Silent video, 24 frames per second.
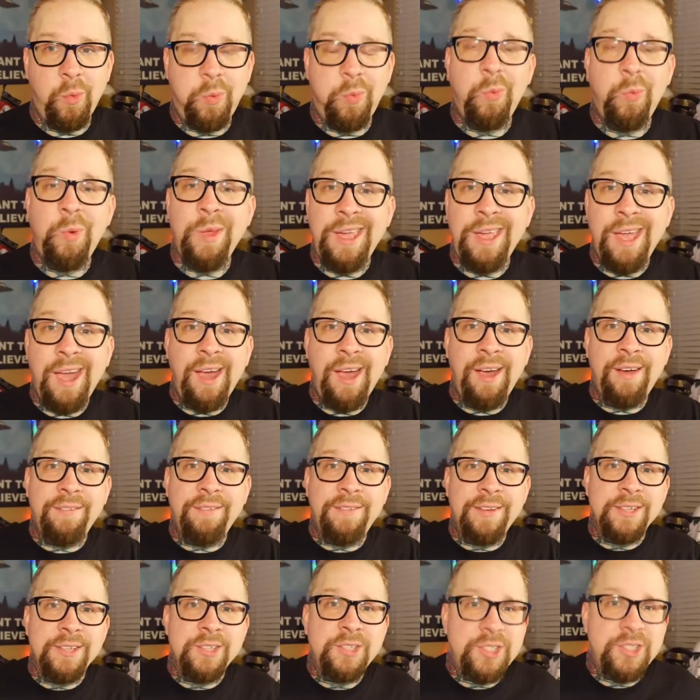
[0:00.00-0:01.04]
We
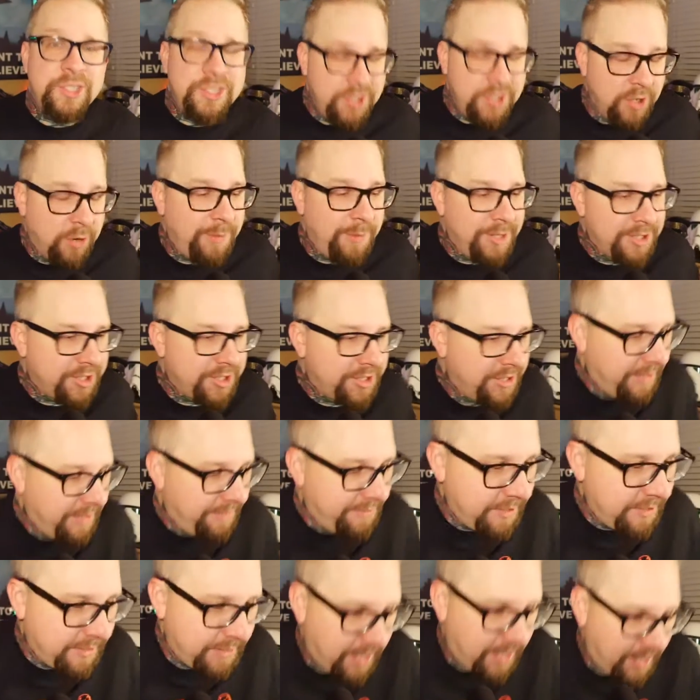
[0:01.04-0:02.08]
have so much
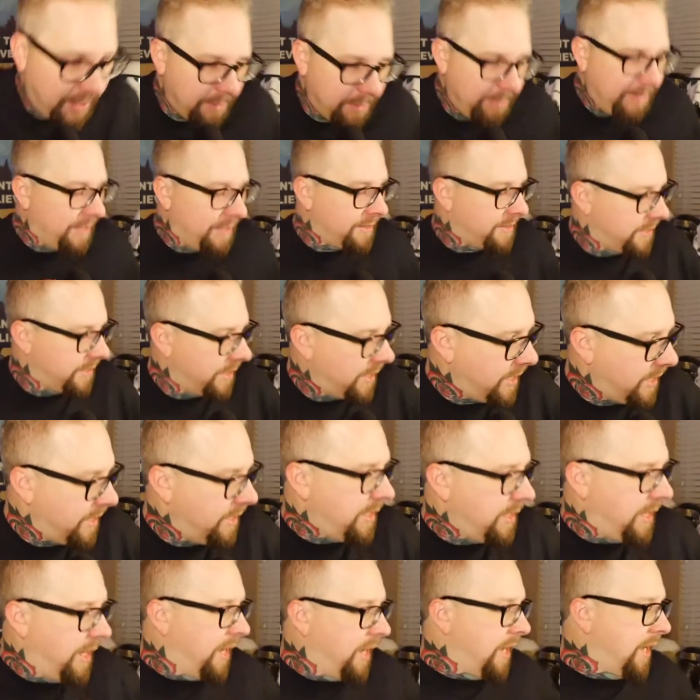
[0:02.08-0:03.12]
stuff to talk about
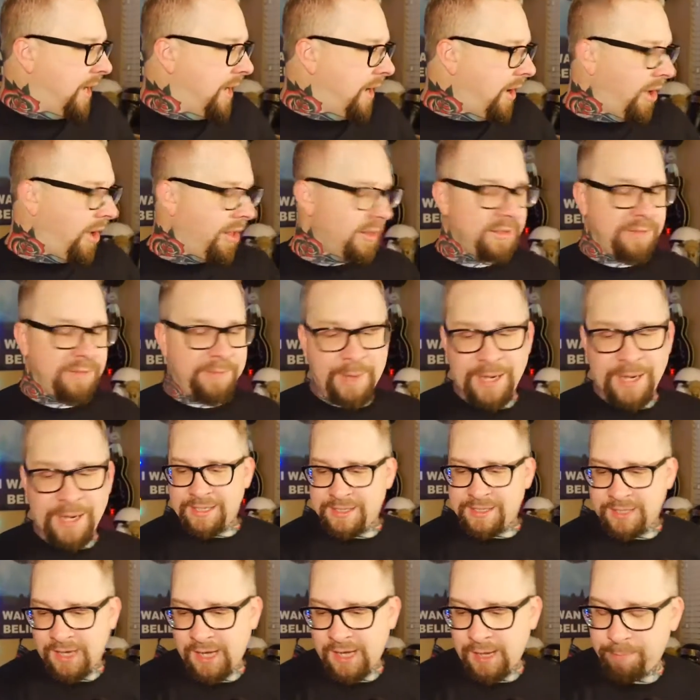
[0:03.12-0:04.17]
tonight. All of
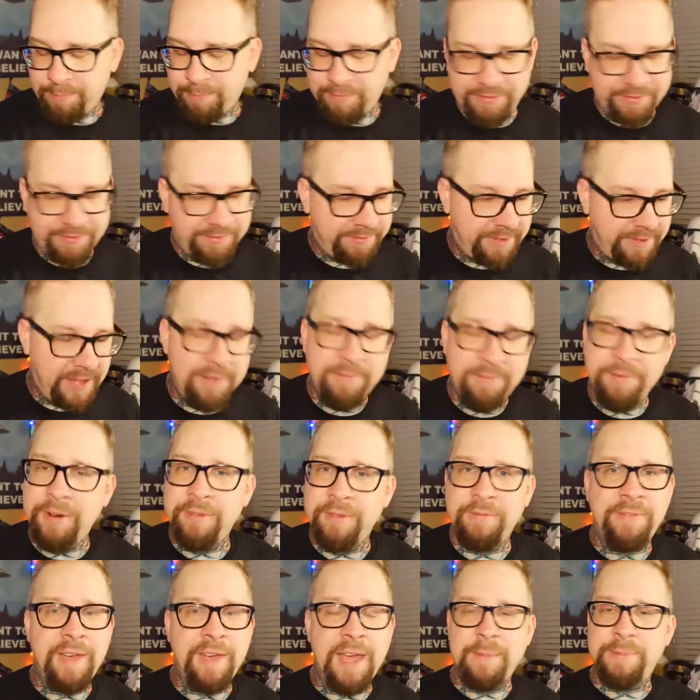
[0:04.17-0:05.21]
top
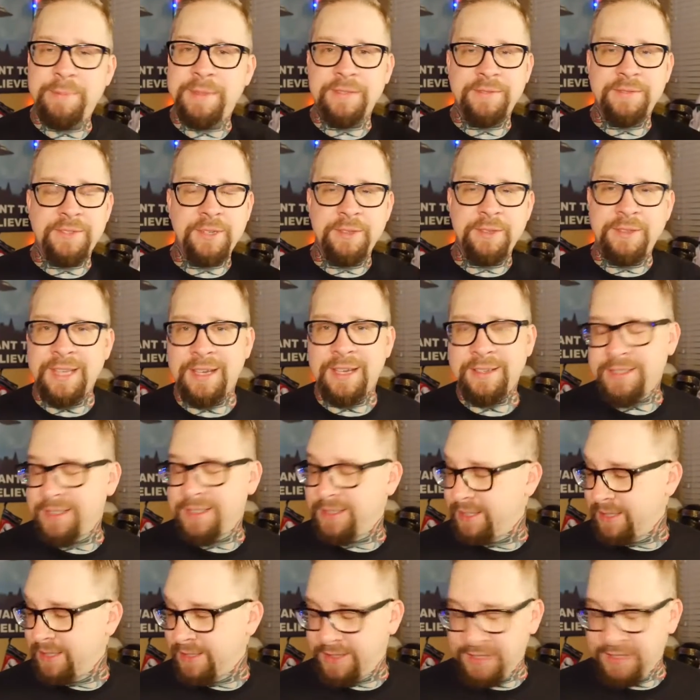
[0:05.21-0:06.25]
favorite vapes of
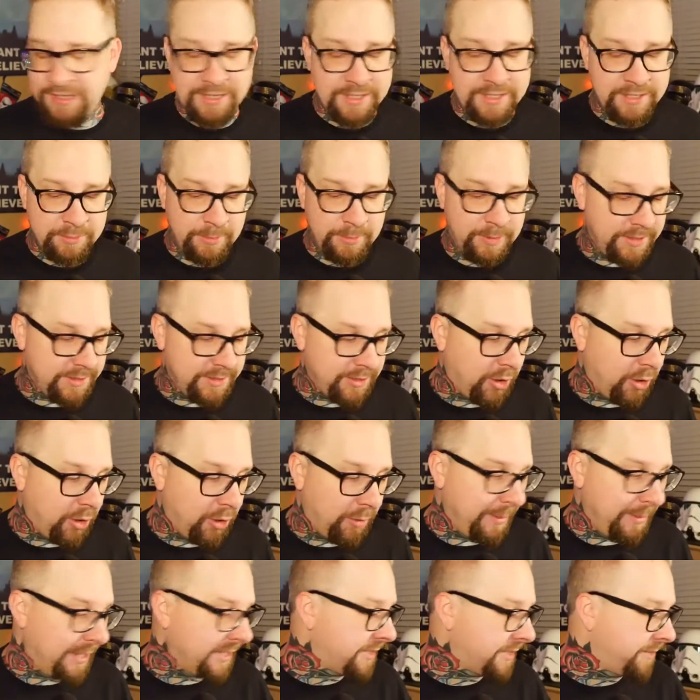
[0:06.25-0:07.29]
2016, as well as a
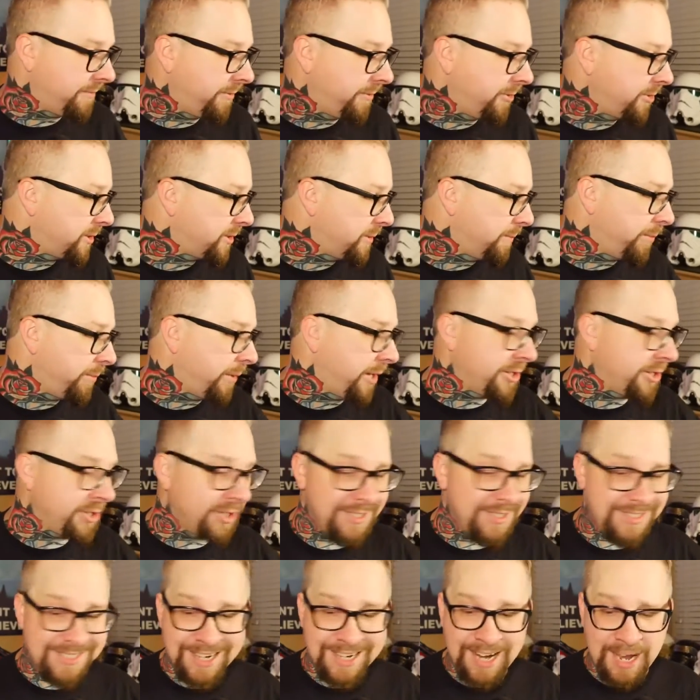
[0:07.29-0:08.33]
whole mess of first
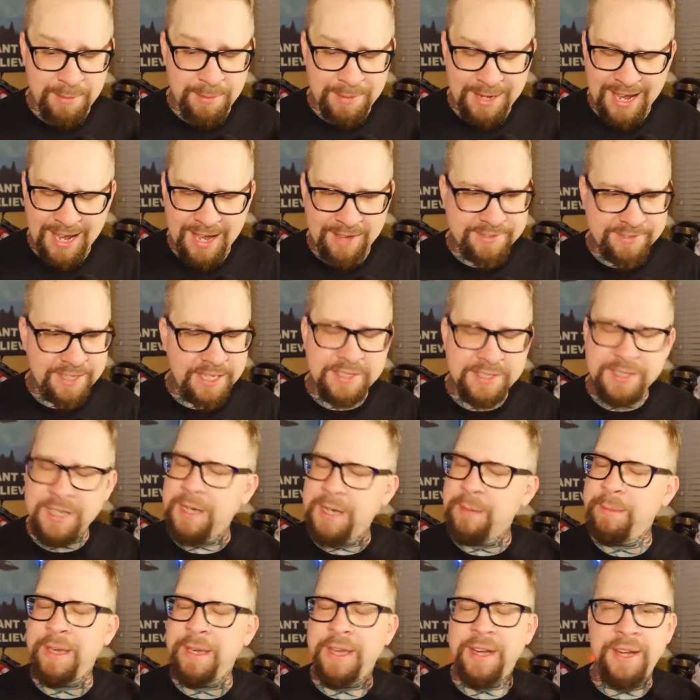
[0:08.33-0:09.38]
impressions that I'm going to have to, it's going
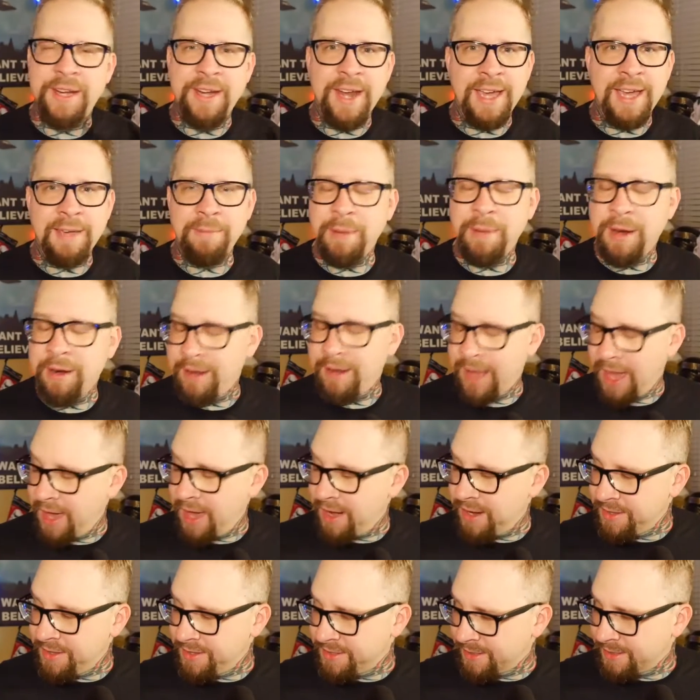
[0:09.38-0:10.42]
to be a nightmare to
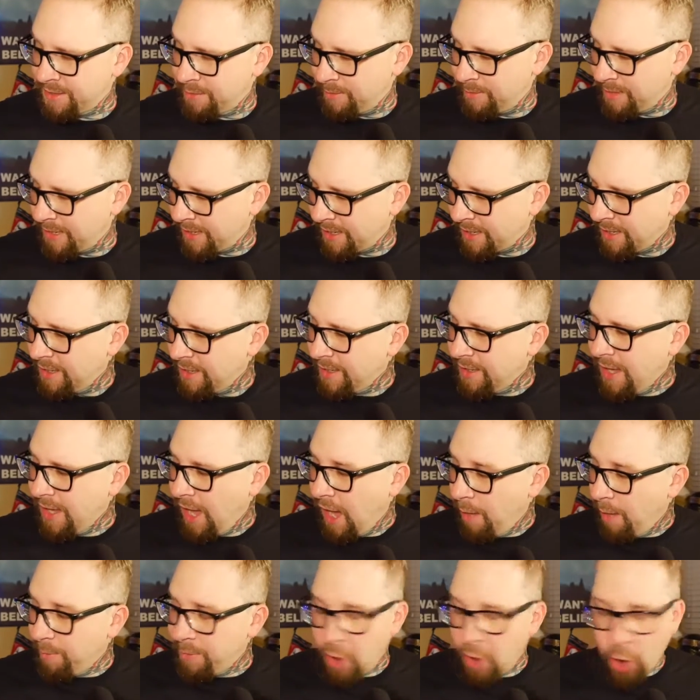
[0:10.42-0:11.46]
edit. This is going to be like,
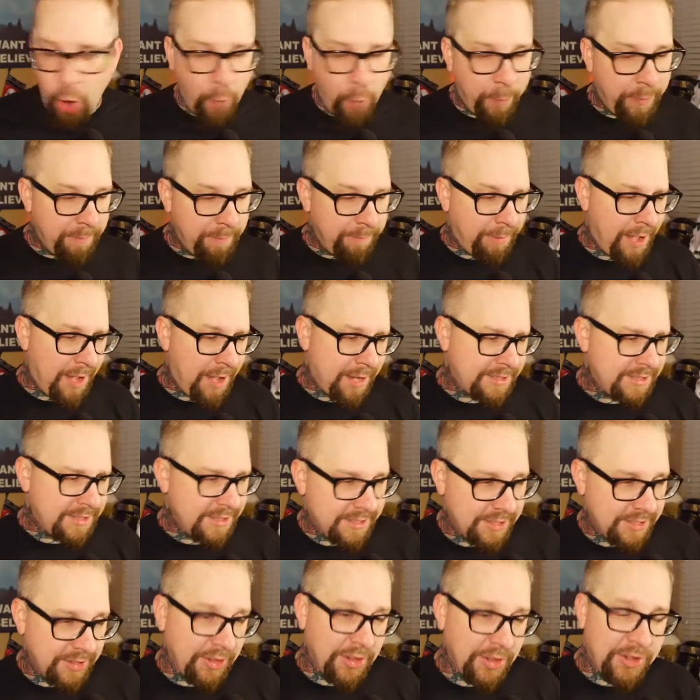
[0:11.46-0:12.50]
I'm going to open
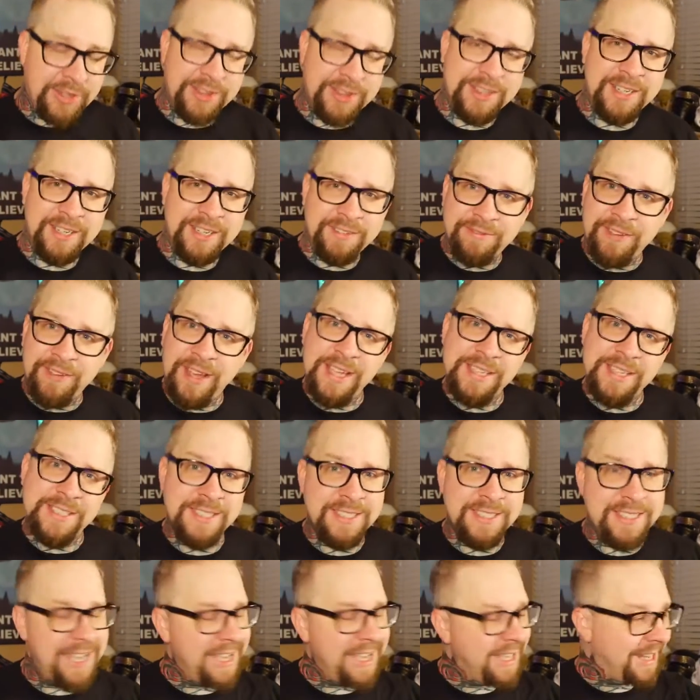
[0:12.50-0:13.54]
boxes and look at the device
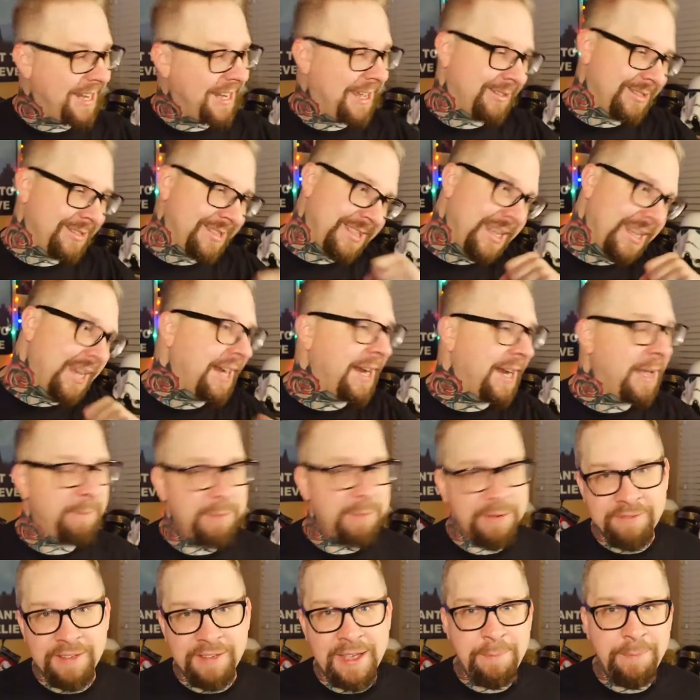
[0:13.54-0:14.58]
and take it out and set it up
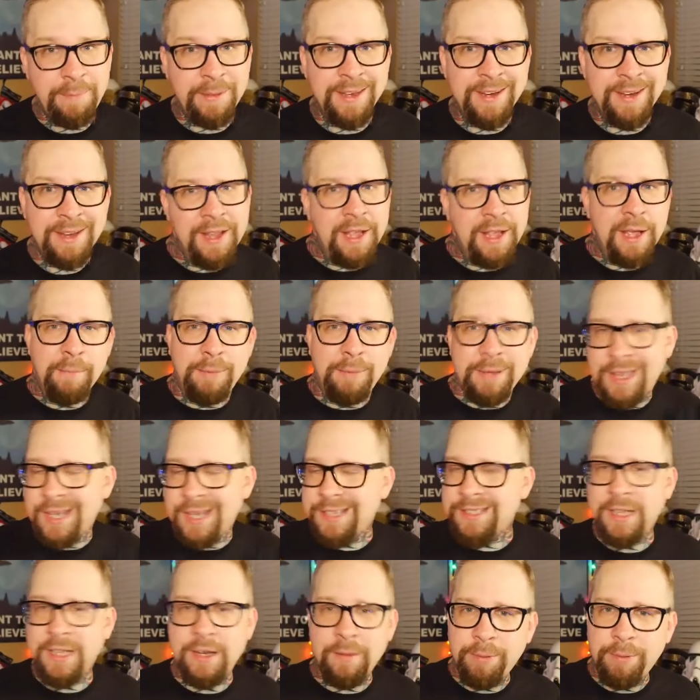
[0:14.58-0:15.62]
and vape it. But
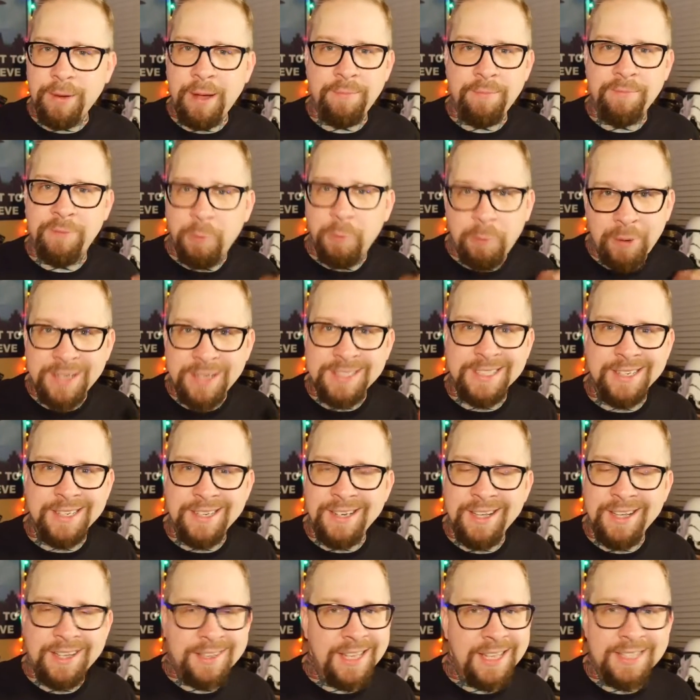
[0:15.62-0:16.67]
that's not a problem for present
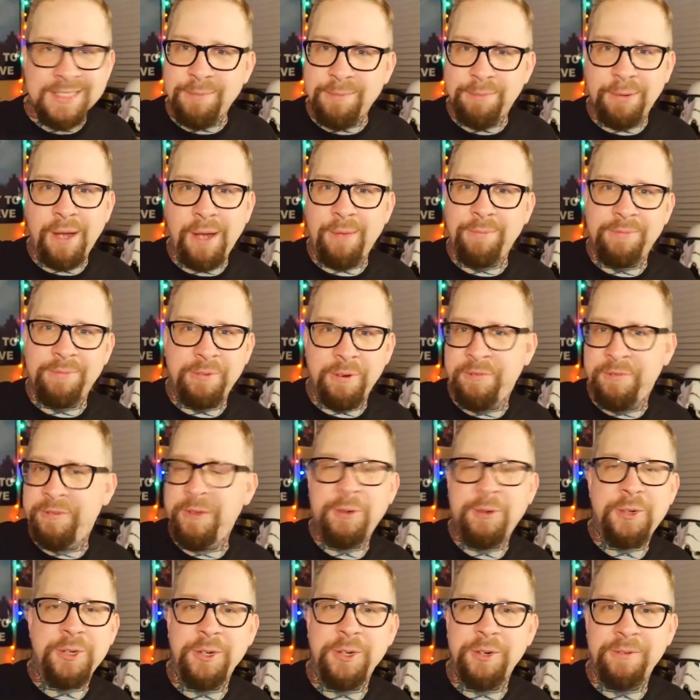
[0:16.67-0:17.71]
Nick. That's a problem for
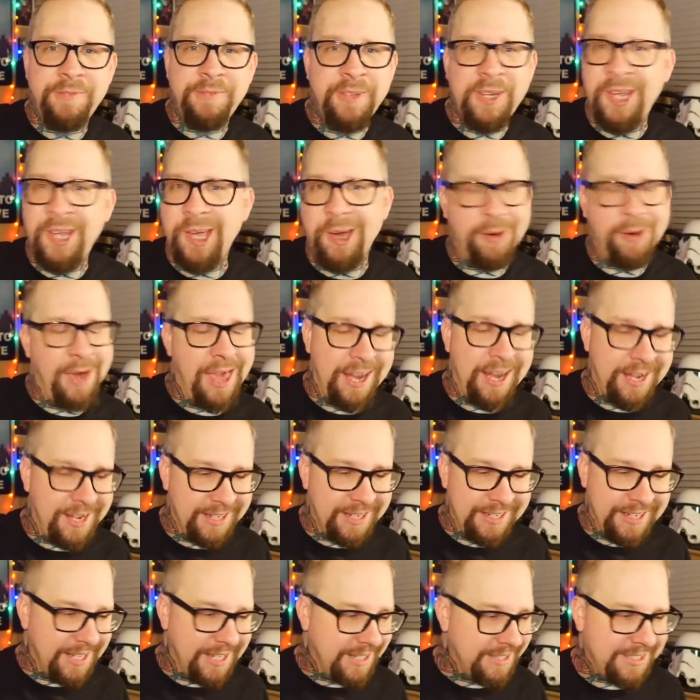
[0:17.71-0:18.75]
future video
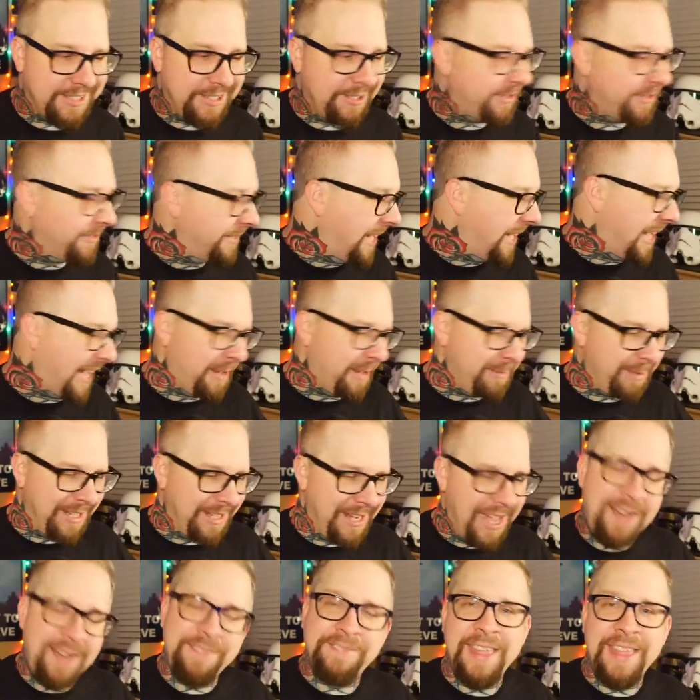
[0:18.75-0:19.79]
editing Nick. So yeah, I
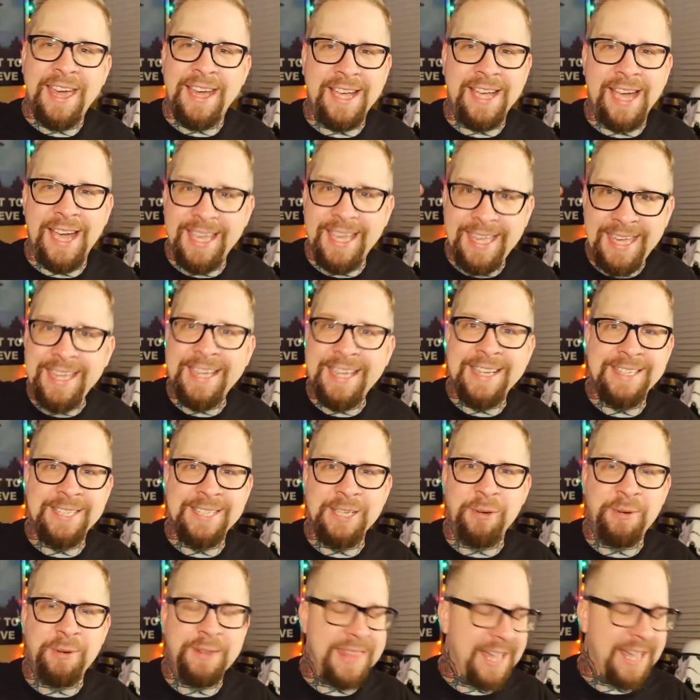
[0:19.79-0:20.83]
mean, F that guy. He can
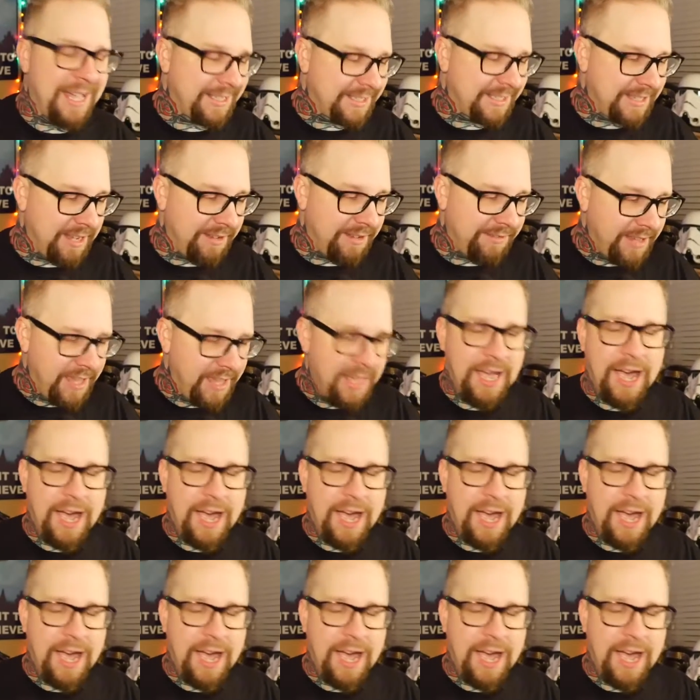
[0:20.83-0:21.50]
deal with that stuff.